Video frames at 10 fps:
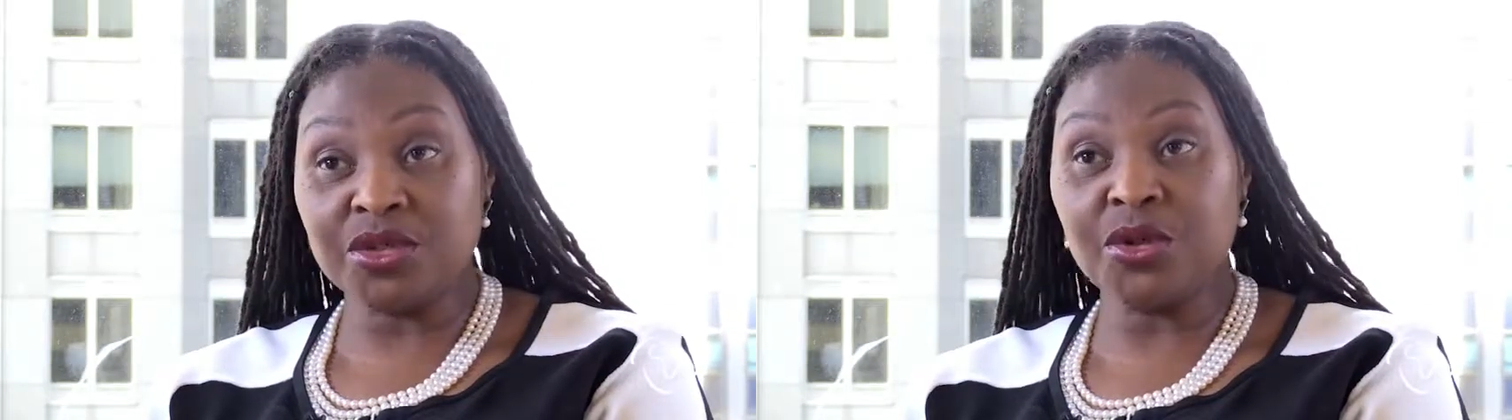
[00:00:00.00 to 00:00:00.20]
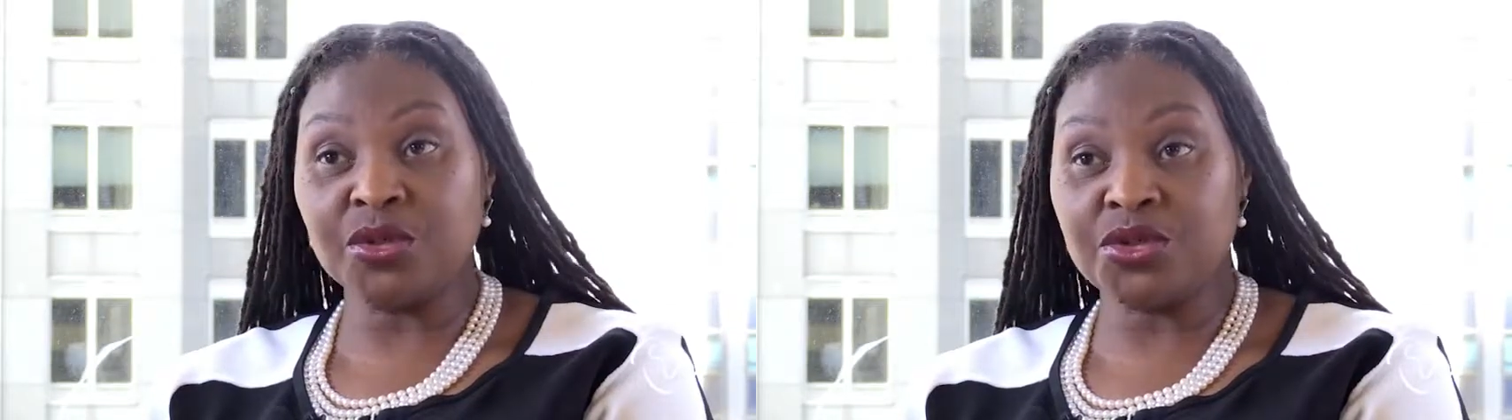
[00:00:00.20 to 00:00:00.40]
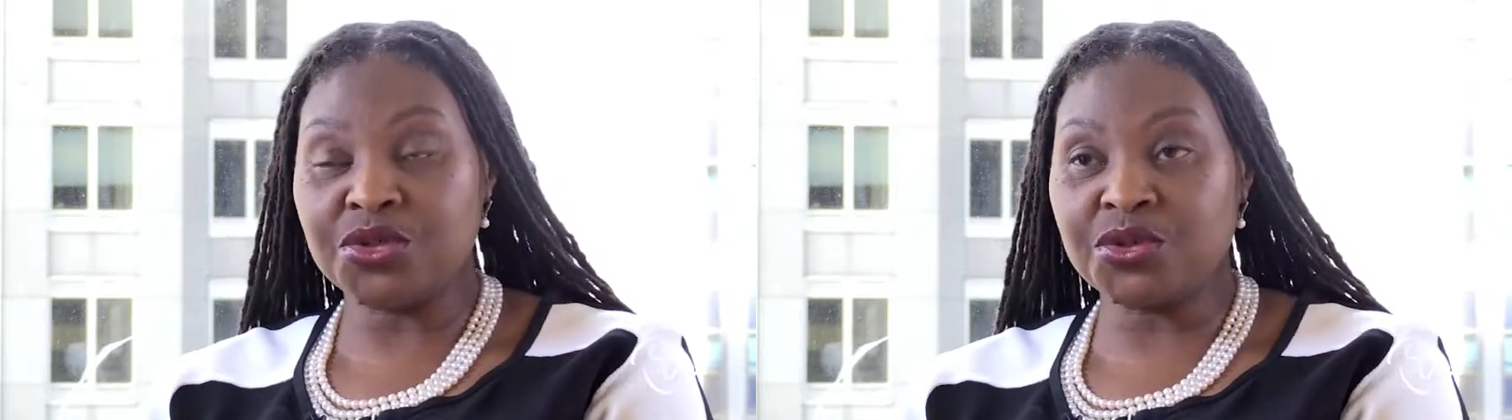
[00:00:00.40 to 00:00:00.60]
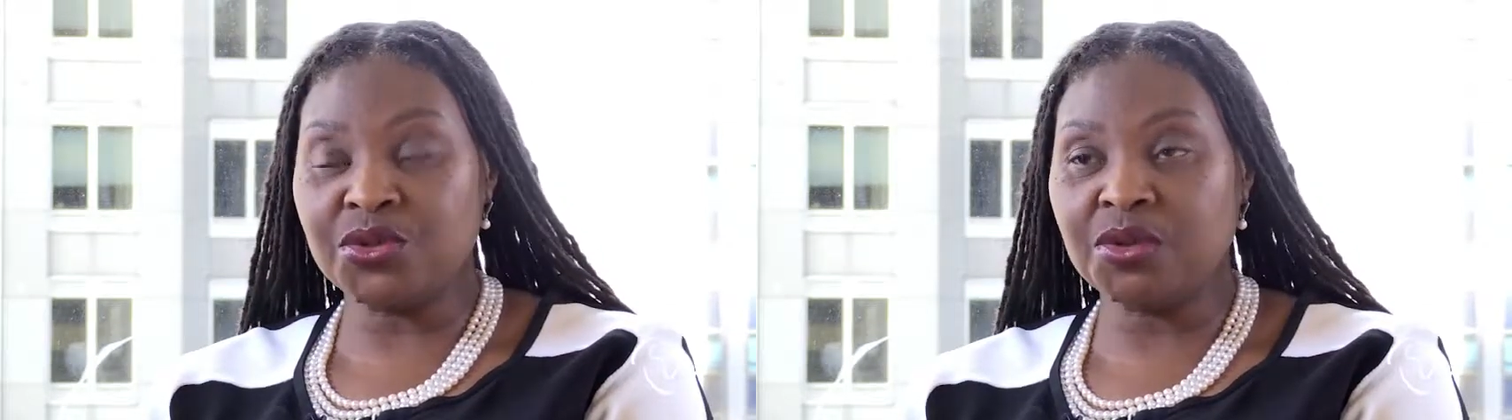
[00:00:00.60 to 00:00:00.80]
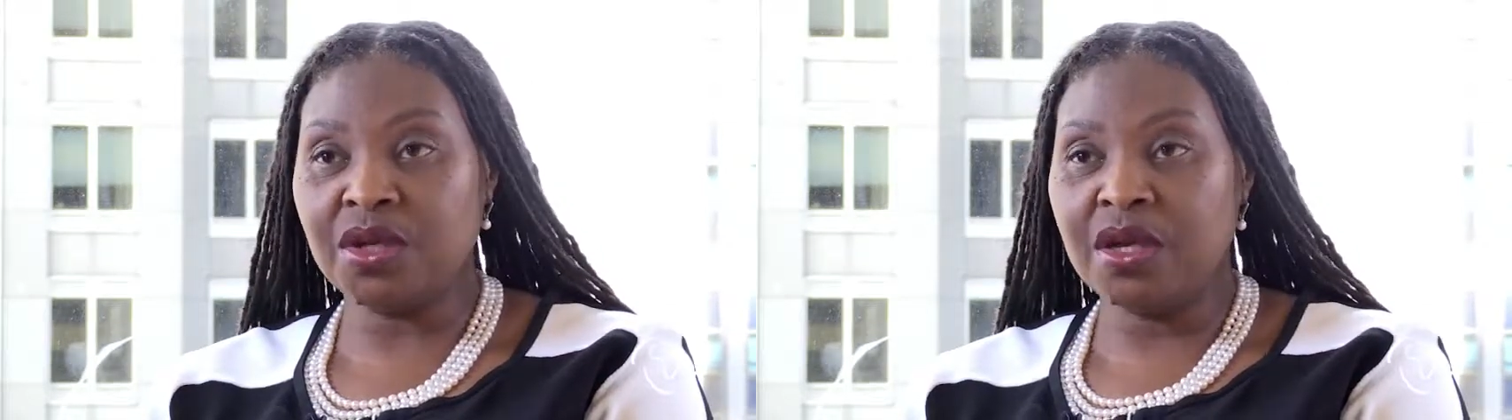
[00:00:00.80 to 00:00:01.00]
to go to
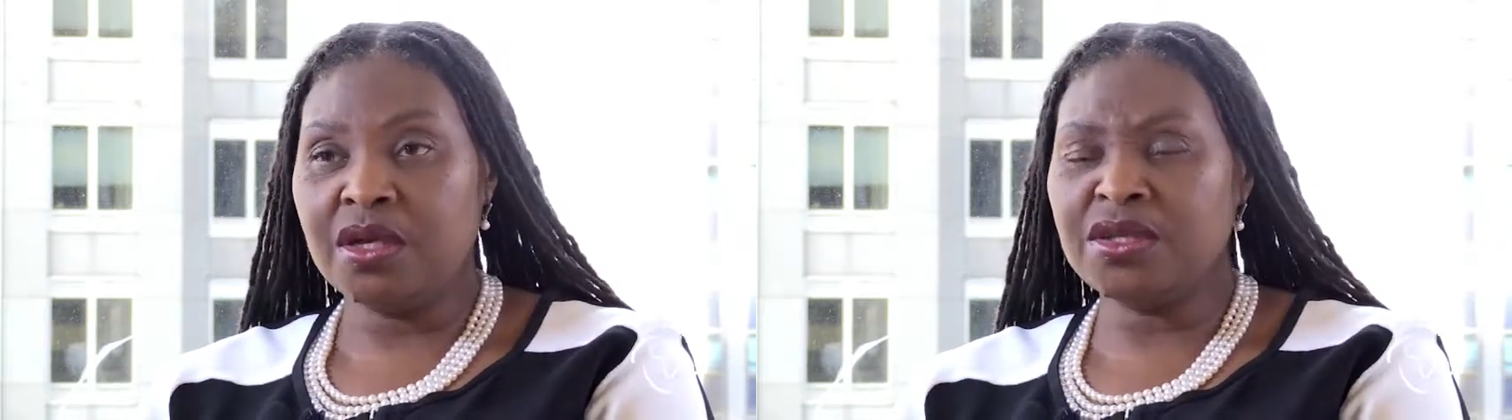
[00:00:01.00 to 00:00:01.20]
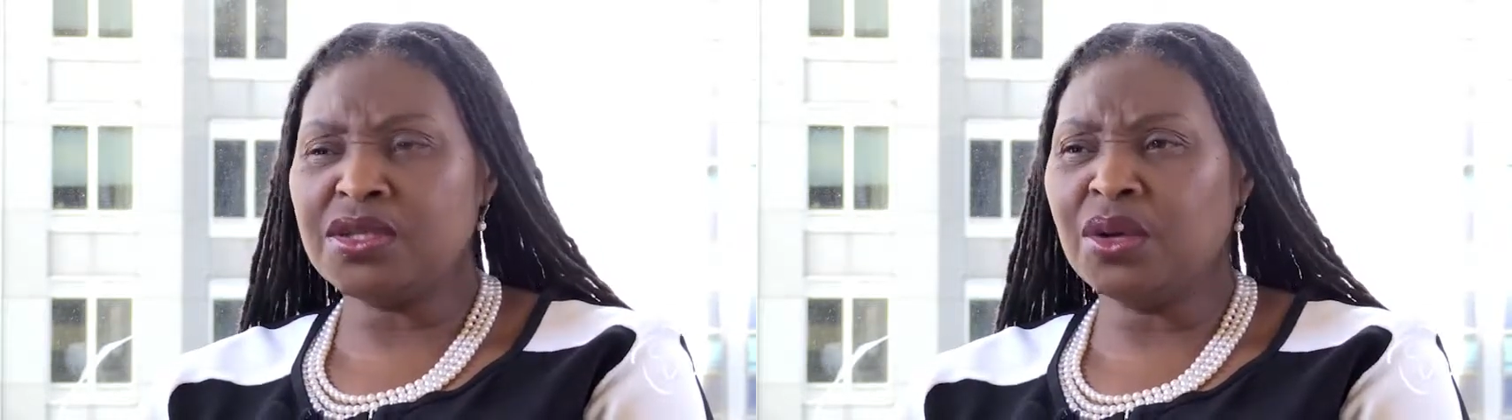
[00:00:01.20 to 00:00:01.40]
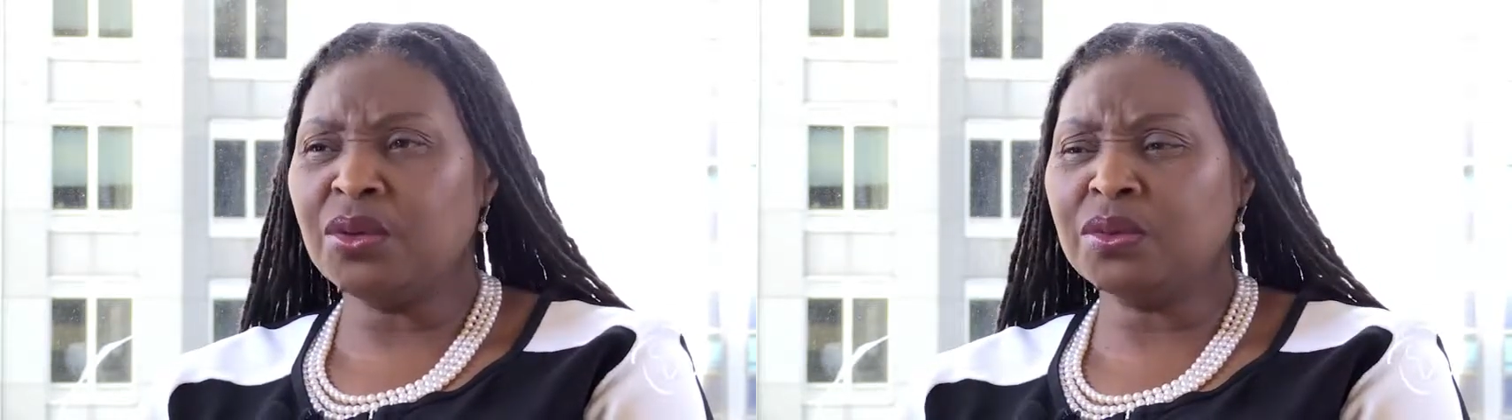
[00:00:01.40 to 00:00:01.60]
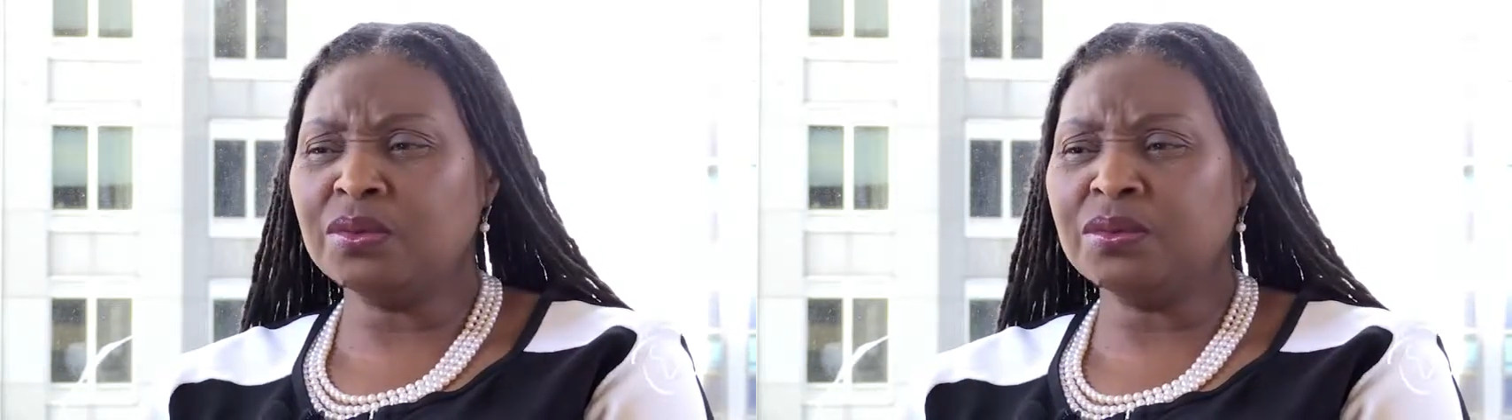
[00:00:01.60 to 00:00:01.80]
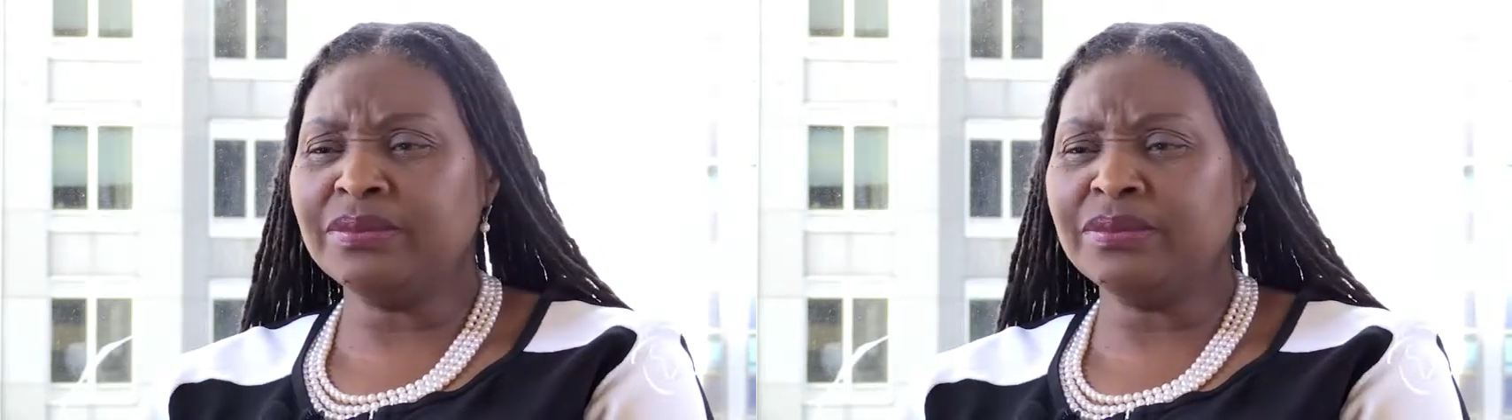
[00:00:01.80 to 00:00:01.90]
school. So